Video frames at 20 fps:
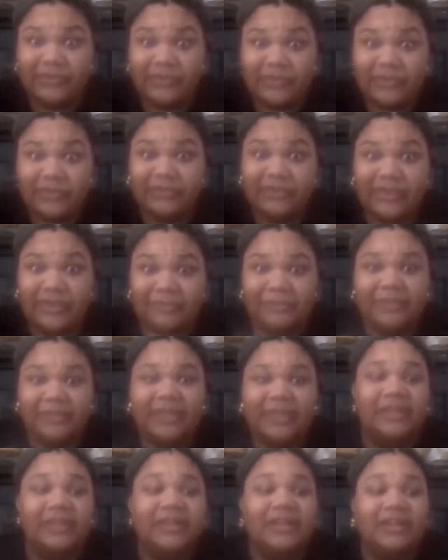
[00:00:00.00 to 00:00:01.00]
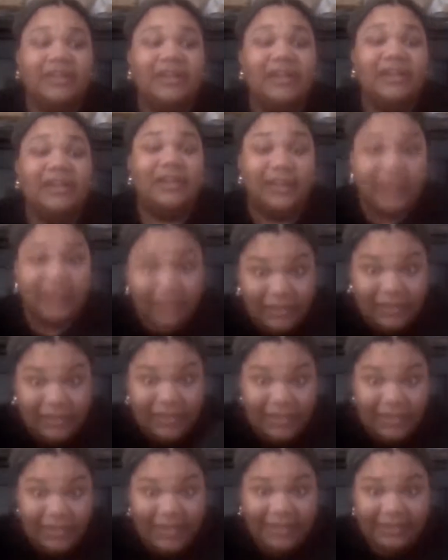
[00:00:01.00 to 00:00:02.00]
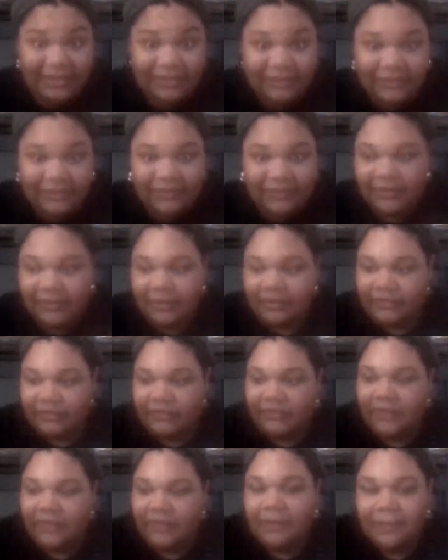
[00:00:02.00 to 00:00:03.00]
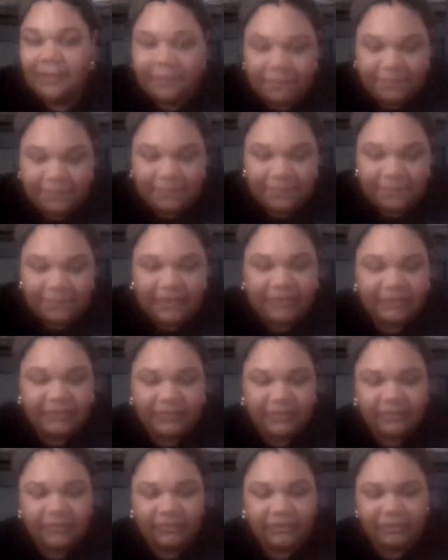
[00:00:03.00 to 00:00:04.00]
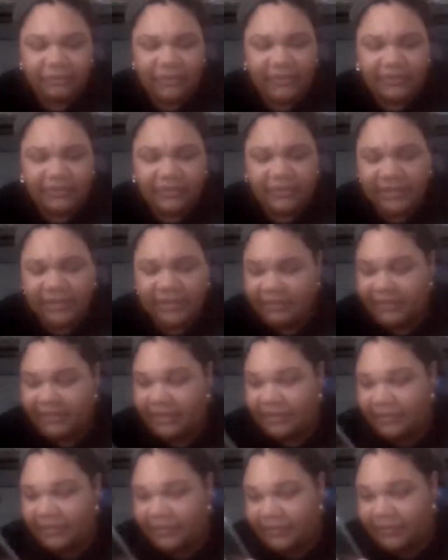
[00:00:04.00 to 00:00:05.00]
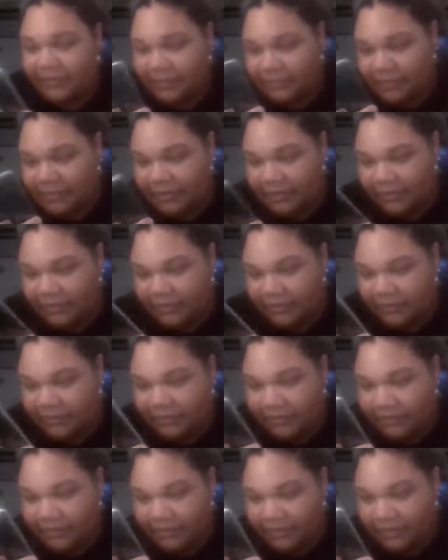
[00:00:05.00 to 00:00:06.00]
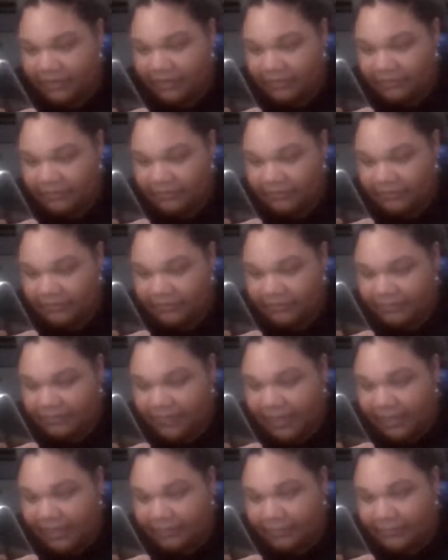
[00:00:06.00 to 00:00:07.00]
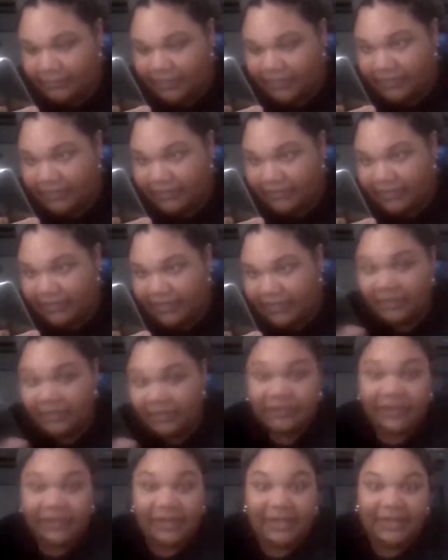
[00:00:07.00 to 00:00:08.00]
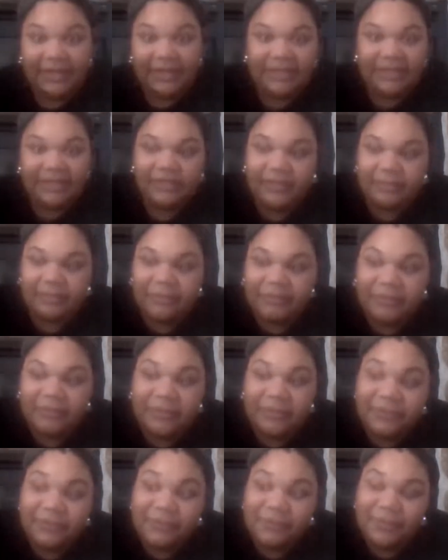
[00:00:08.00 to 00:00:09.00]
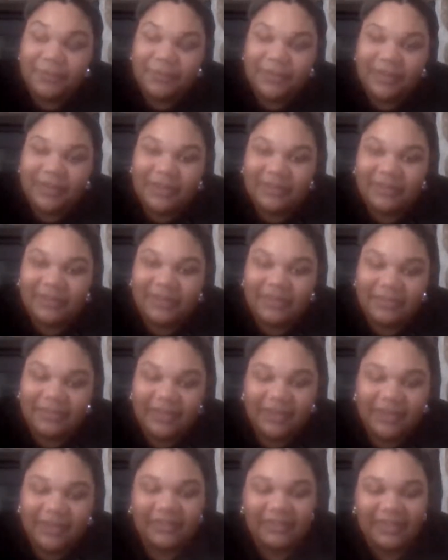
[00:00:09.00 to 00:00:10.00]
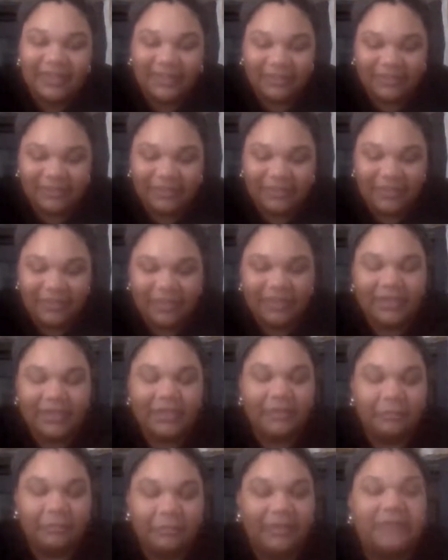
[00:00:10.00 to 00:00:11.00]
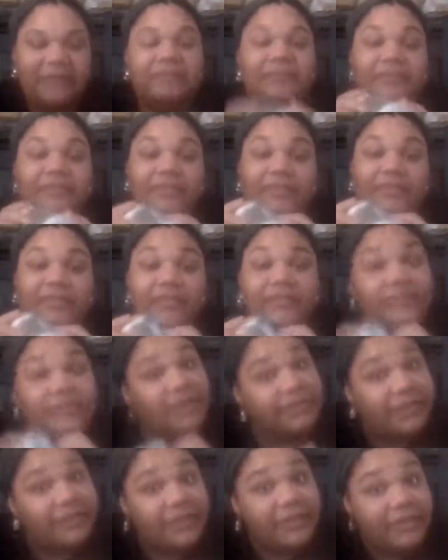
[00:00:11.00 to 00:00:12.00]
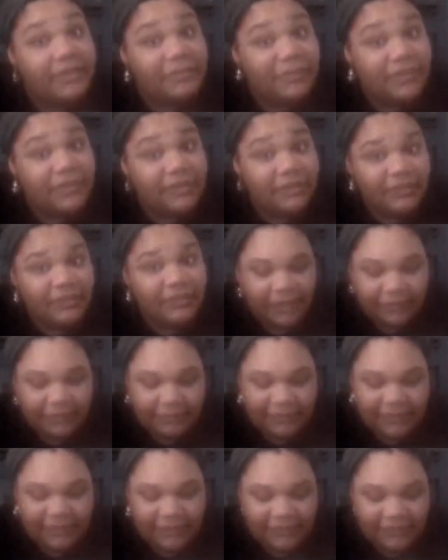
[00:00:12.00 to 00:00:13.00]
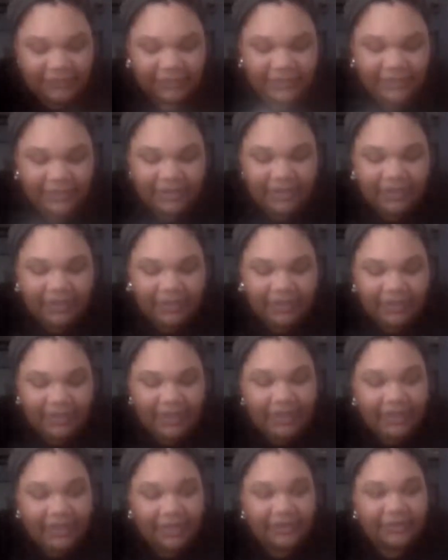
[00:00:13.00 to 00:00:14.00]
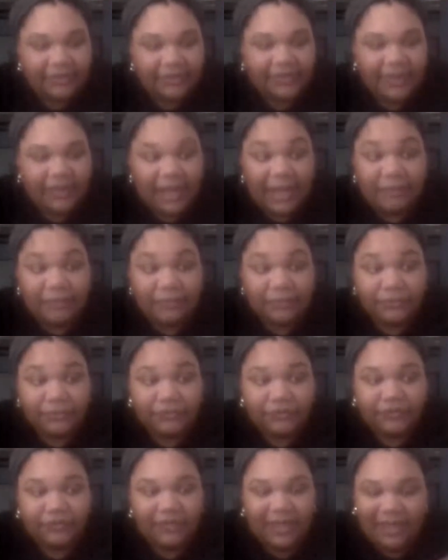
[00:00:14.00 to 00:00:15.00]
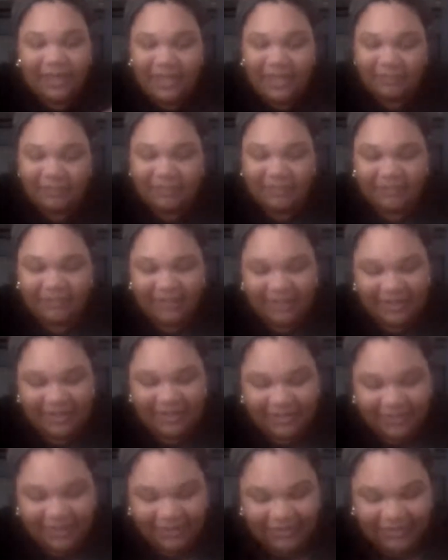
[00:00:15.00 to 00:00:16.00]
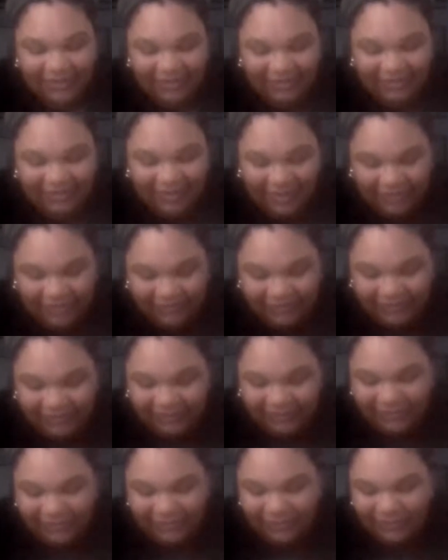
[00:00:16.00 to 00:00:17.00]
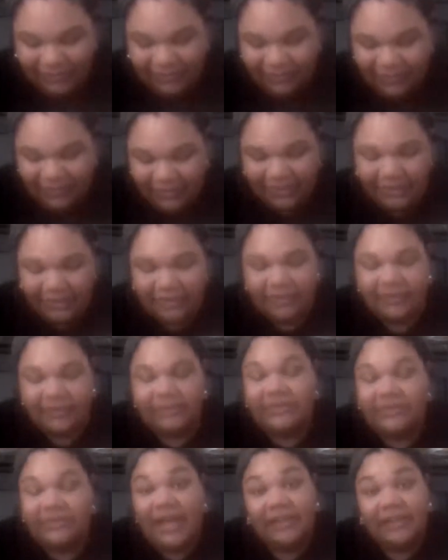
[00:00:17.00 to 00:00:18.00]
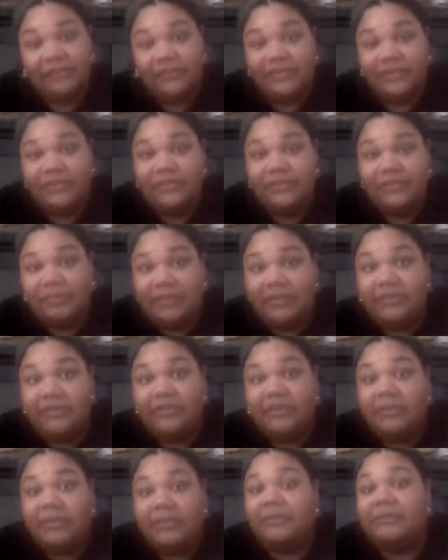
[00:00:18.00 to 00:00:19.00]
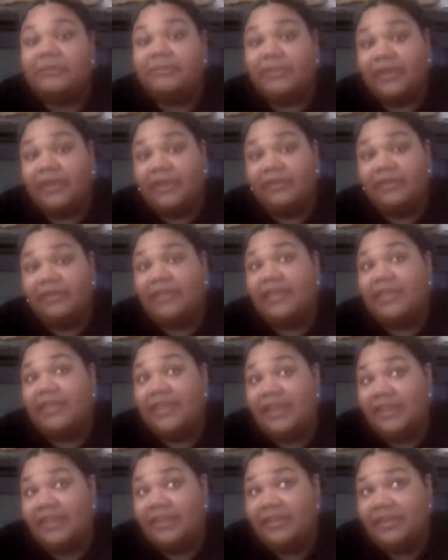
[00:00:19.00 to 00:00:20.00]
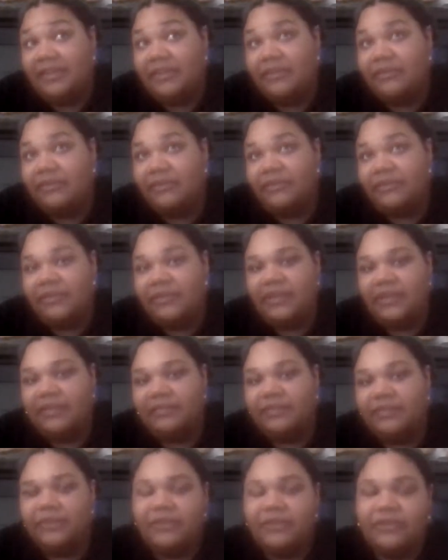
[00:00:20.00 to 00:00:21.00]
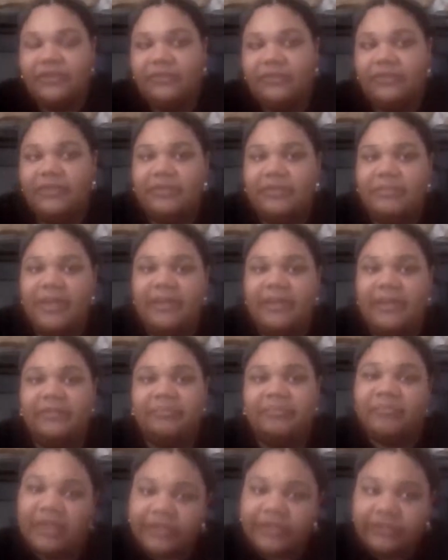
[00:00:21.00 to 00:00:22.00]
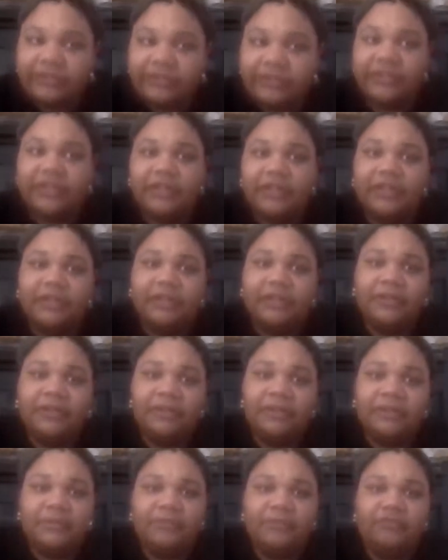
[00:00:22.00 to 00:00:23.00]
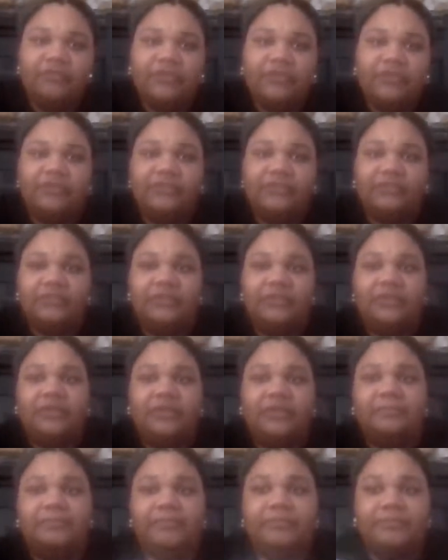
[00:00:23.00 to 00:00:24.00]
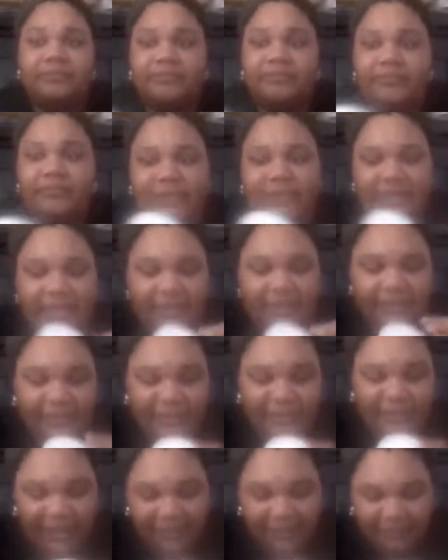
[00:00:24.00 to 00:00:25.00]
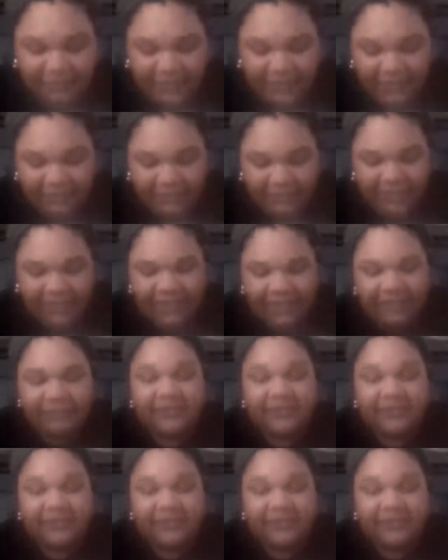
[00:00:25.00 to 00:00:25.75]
Q-tips, like a lot. So these are definitely going to be used exponentially. Sorry, I had to check my phone super quick to see if anyone texted me. But these are definitely going to be used exponentially. And I will try my very darndest to actually use up the Q-tips first and then use these, or use them as a mixture just to get them out. But I mean,